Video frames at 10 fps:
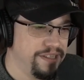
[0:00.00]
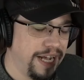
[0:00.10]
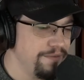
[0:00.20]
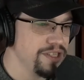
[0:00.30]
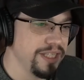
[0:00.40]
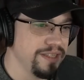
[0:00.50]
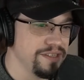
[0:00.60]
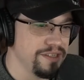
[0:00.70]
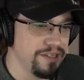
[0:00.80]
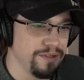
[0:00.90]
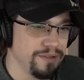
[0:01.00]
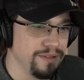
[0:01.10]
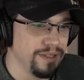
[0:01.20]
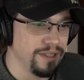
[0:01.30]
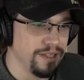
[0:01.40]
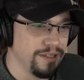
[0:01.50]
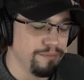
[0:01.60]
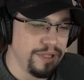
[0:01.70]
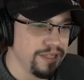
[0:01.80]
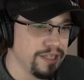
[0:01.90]
And I've seen this dude
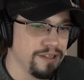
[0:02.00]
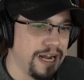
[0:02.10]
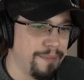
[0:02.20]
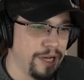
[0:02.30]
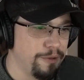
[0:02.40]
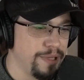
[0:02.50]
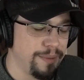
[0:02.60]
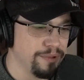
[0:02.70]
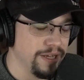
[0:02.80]
beat the crap out of people.